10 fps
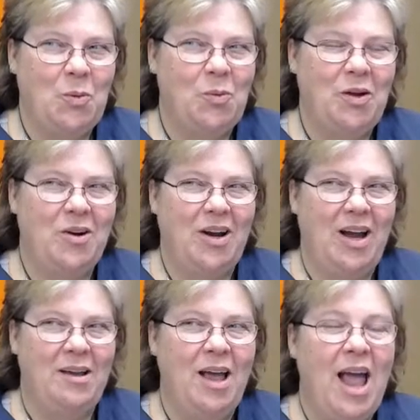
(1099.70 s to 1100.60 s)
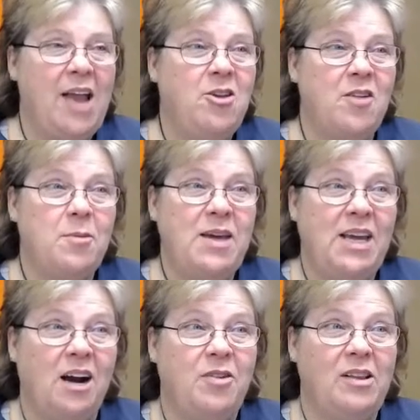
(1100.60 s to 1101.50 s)
And you have to be
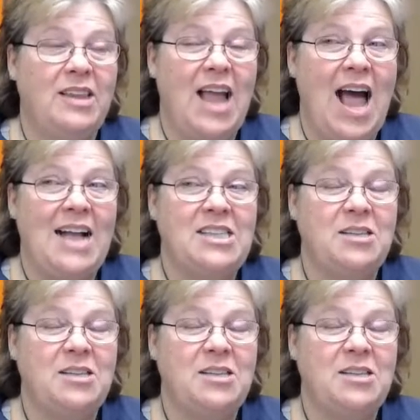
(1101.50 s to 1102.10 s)
careful not